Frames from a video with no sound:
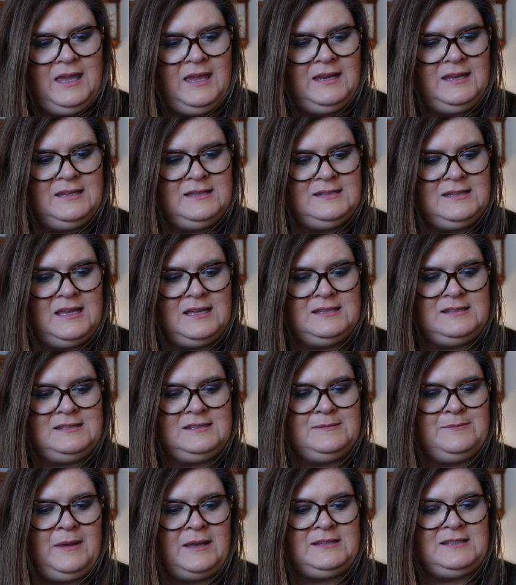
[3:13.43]
it
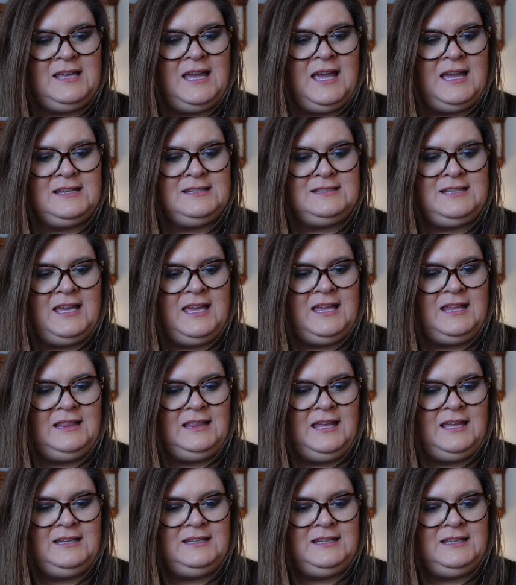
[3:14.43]
is by Cite
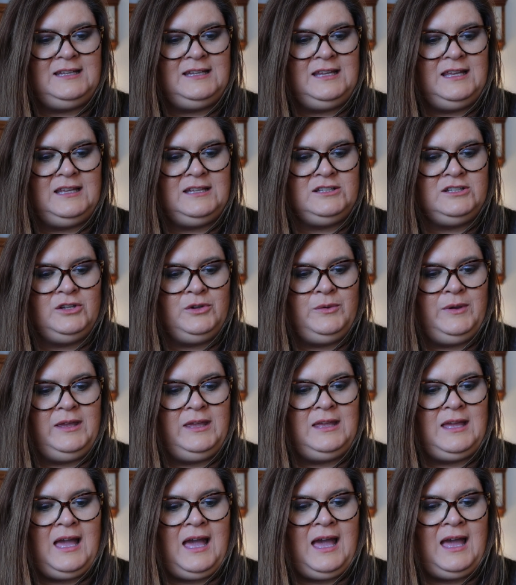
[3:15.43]
London
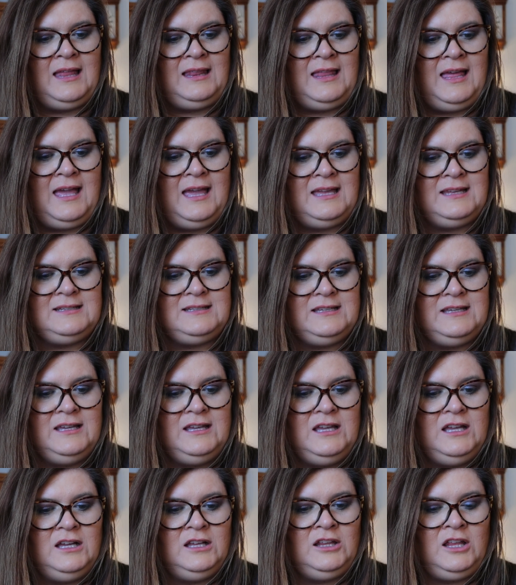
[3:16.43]
Dewy Highlight
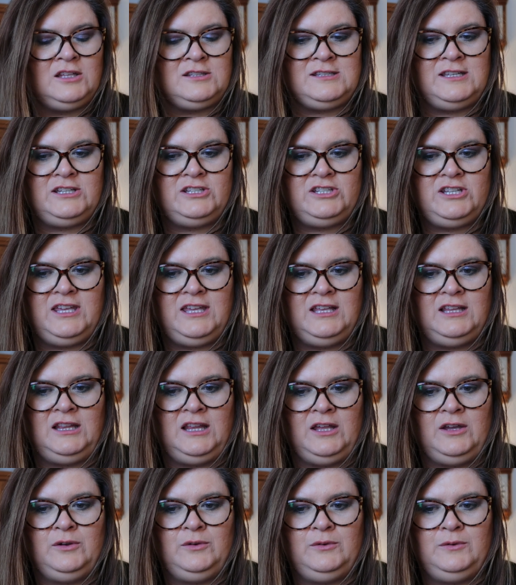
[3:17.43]
Glossy Cheek
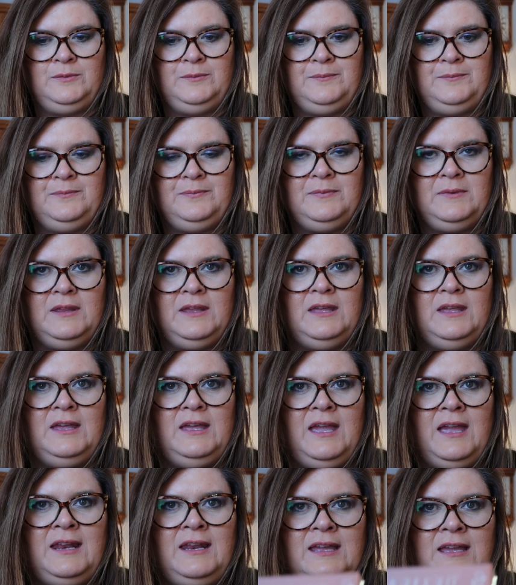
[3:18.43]
Glow.
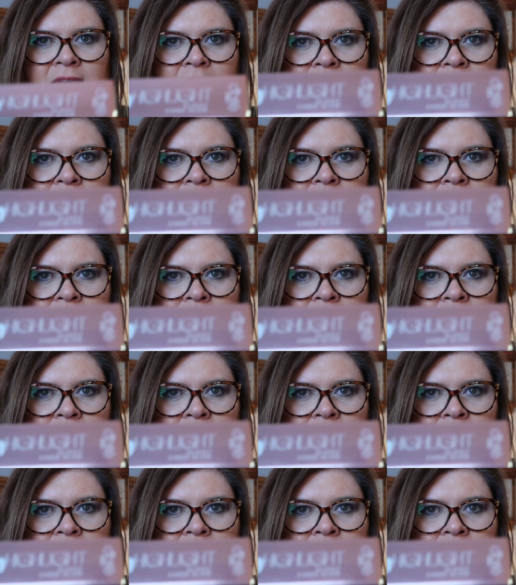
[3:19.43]
And it